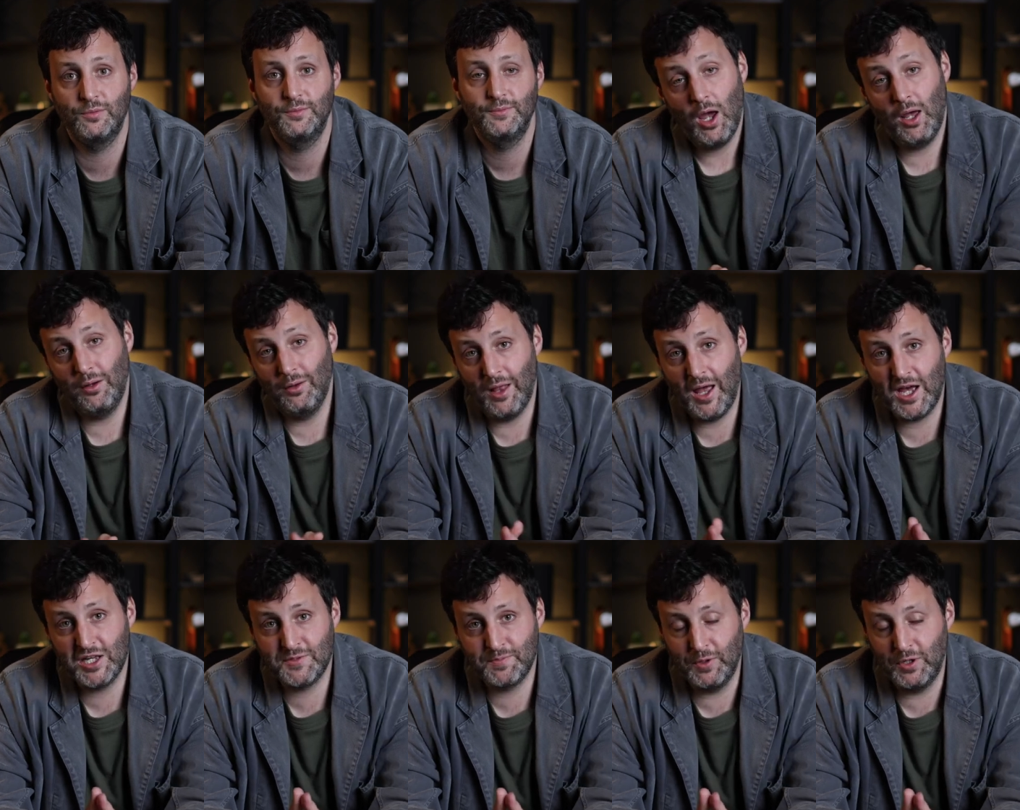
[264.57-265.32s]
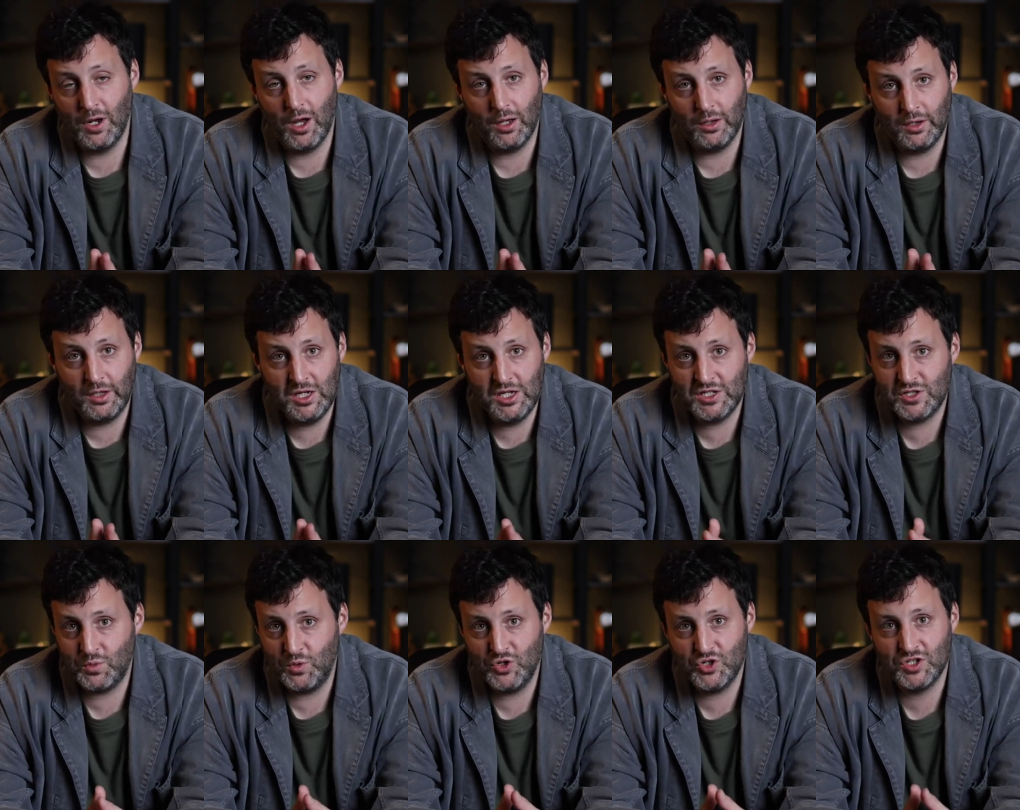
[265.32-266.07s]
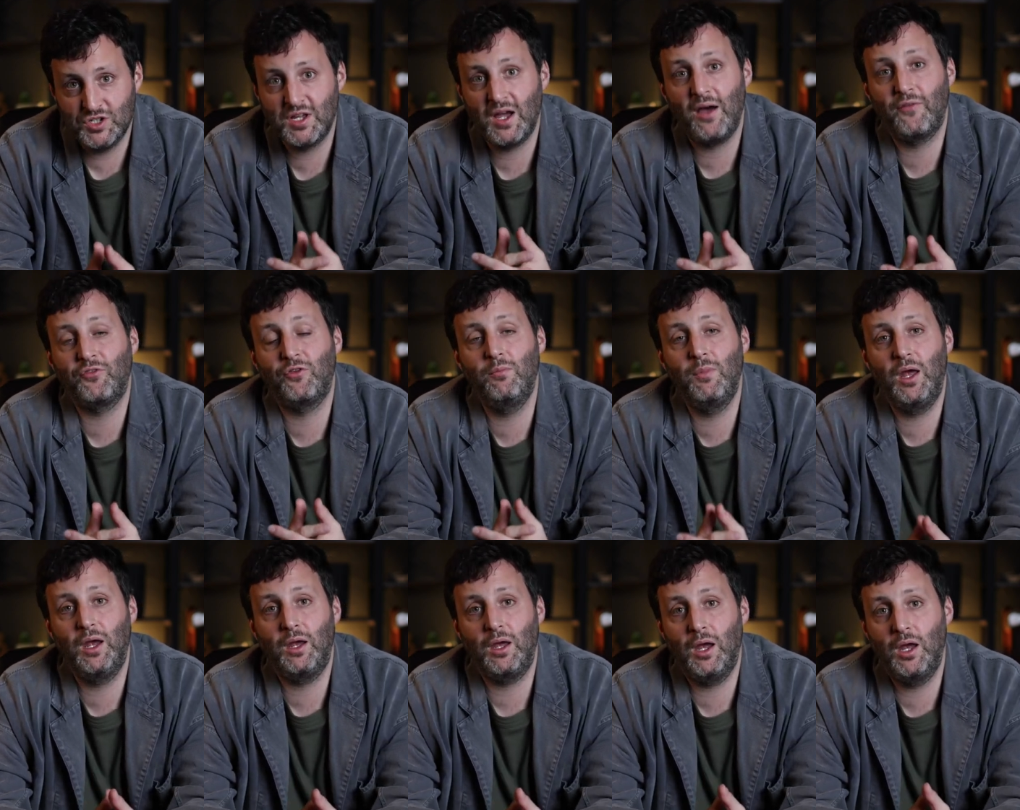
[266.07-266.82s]
And last but not least, we just have to
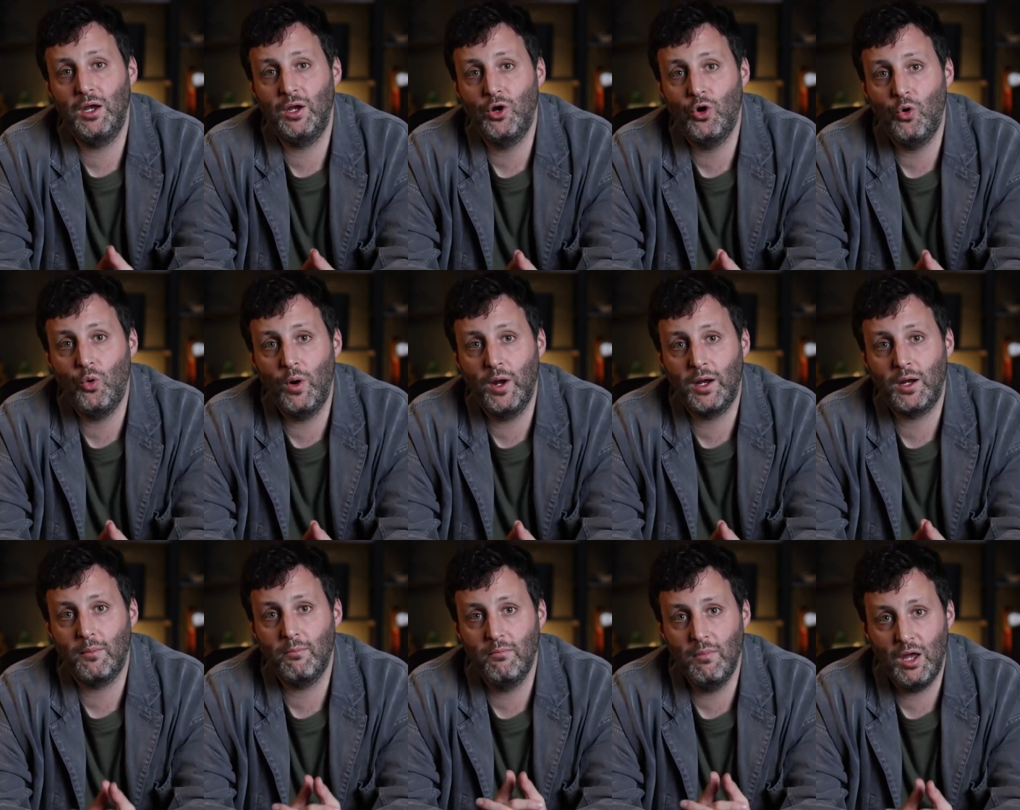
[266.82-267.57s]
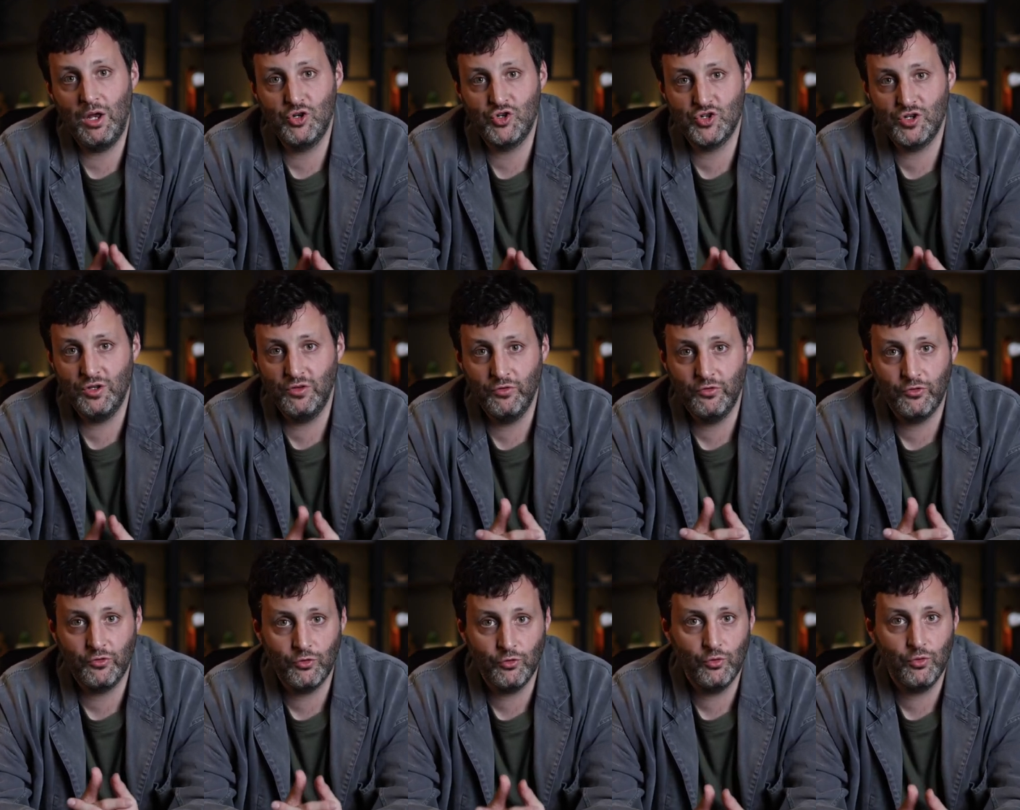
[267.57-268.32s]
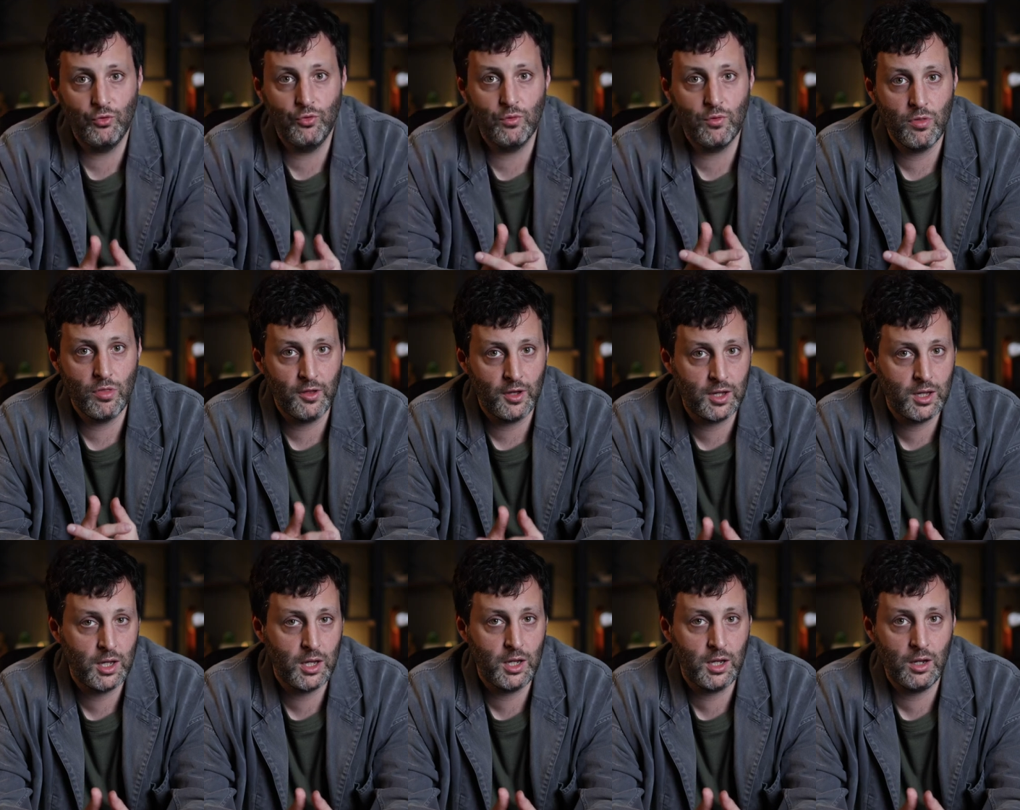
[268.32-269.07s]
make a quick mention to the
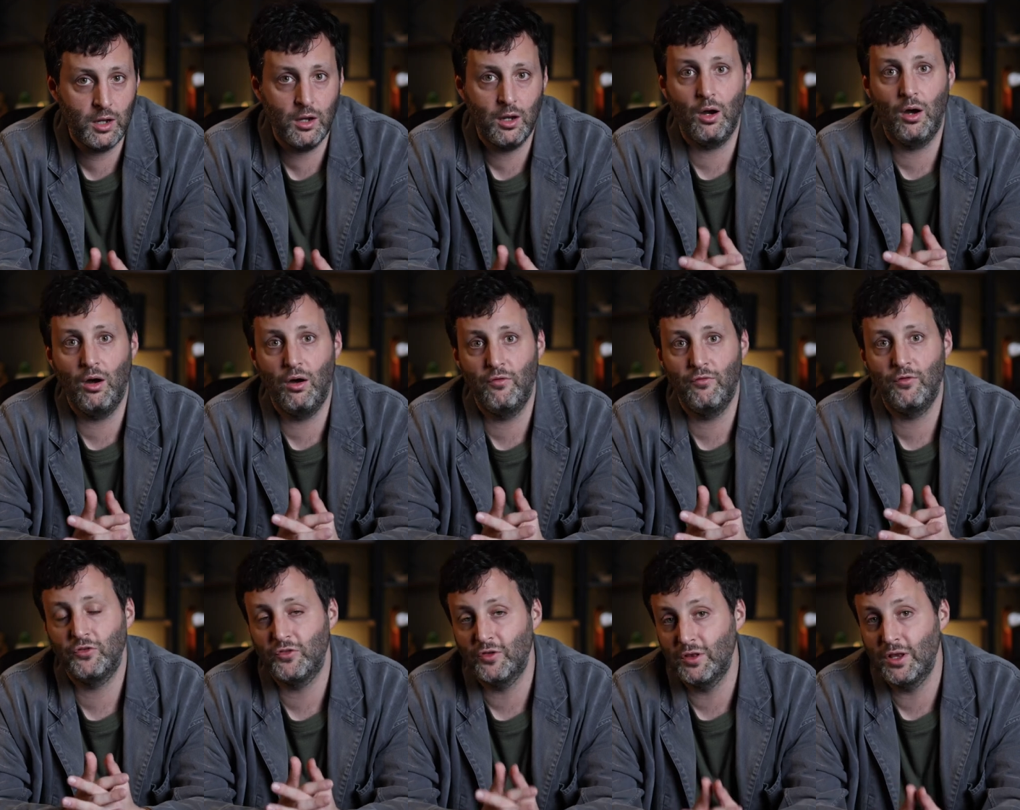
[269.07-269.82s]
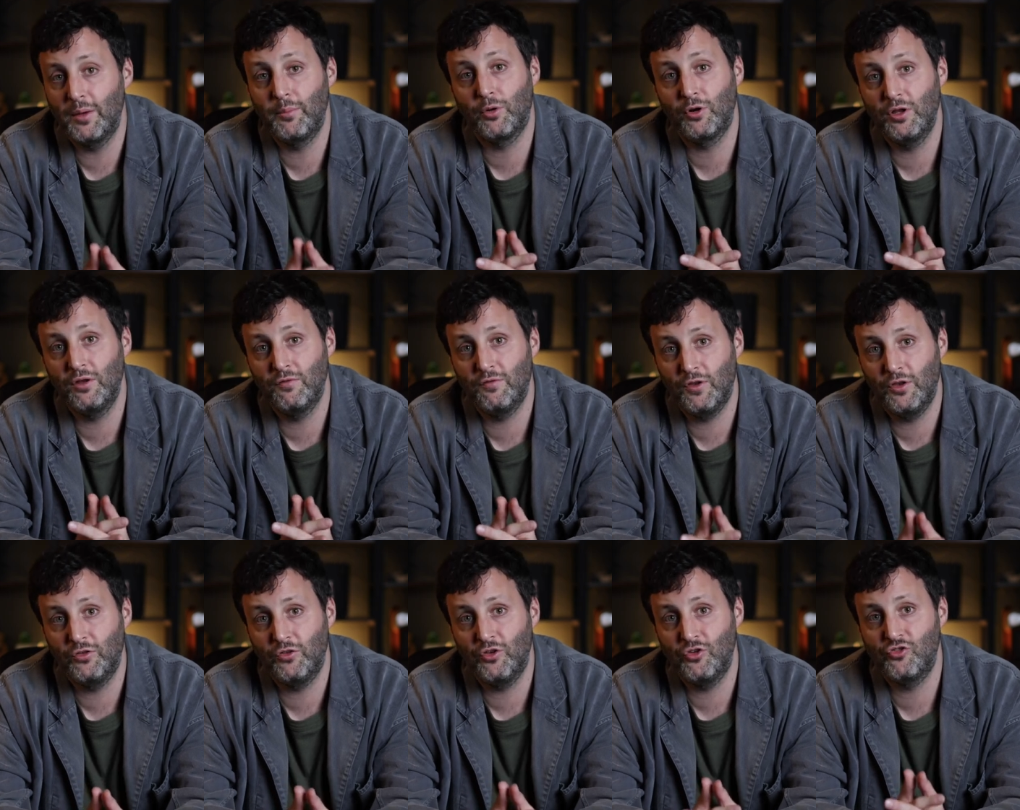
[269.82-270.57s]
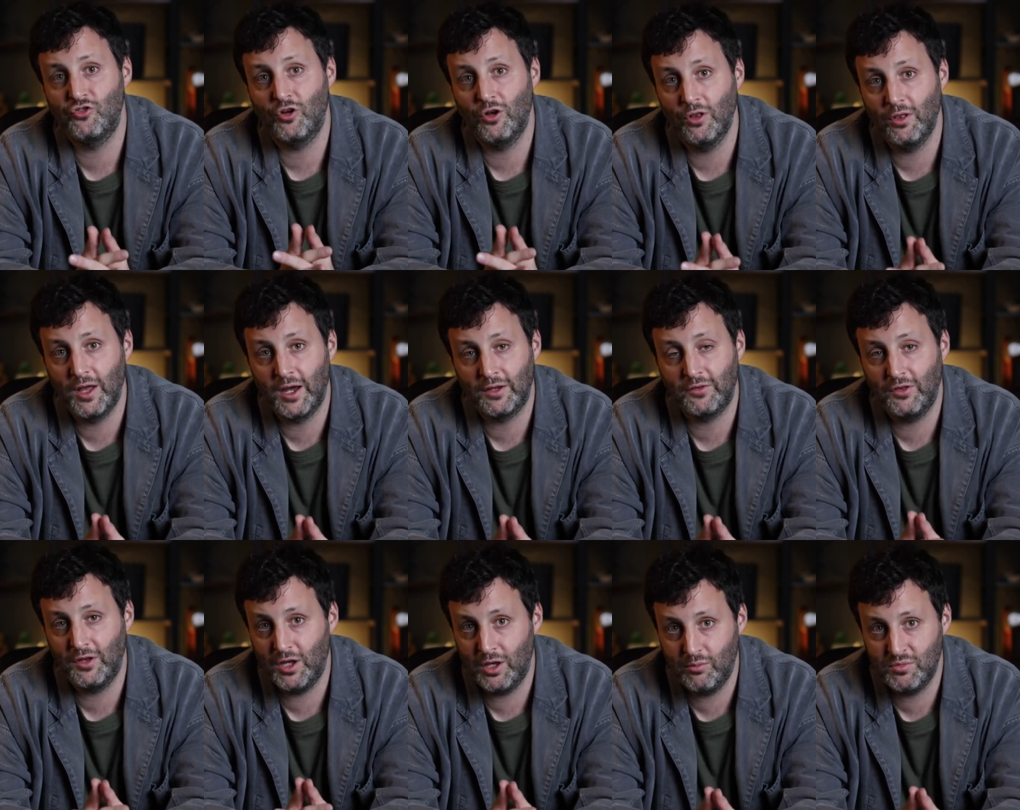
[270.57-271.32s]
king of celebrity vintage
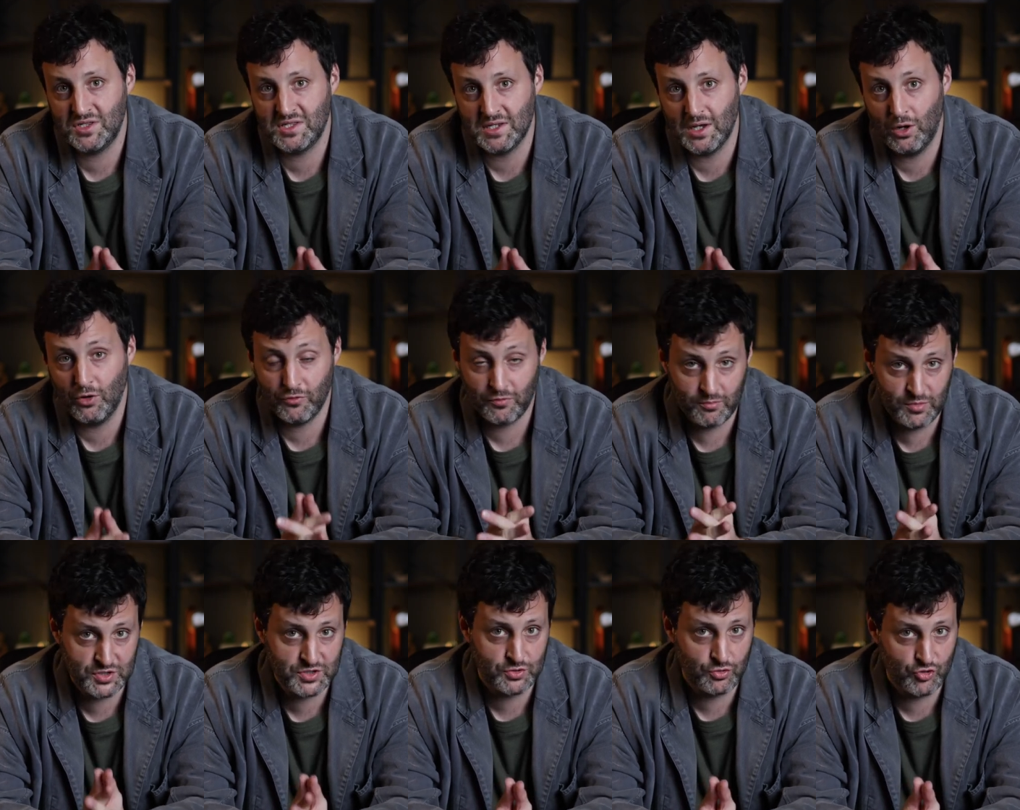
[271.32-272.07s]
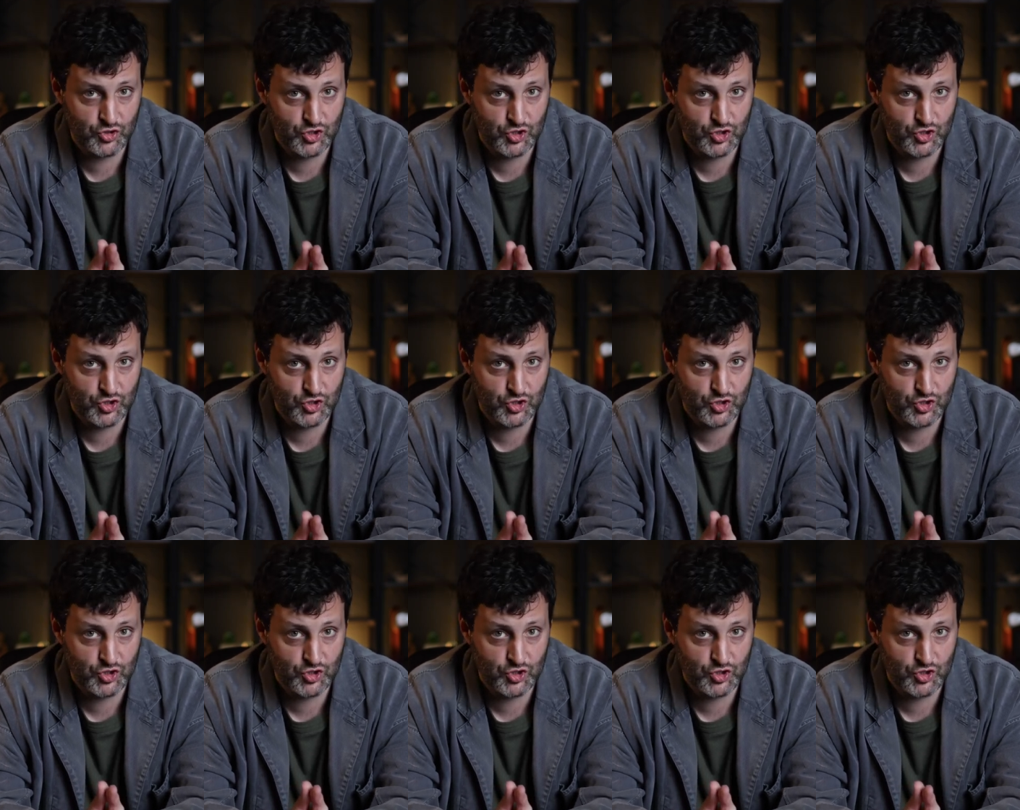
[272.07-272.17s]
collecting himself, Mr.